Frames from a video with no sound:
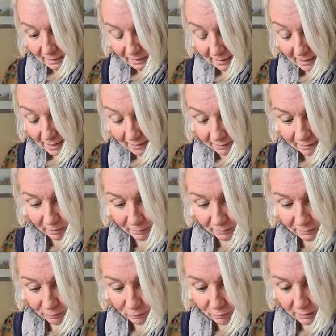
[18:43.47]
Yeah, Sewing
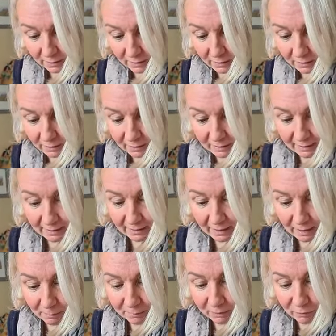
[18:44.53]
Street,
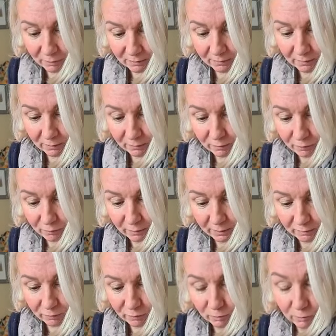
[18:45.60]
again, I'll be doing Sewing
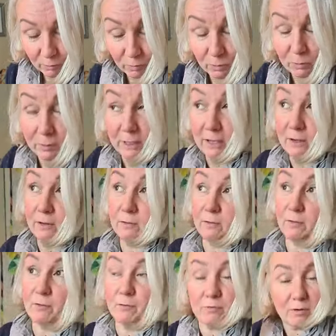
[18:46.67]
Street 2
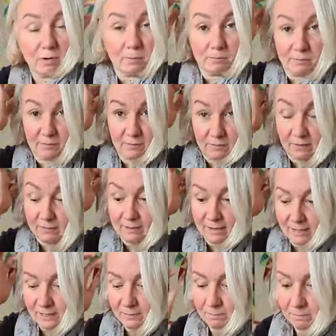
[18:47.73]
weeks from Sunday.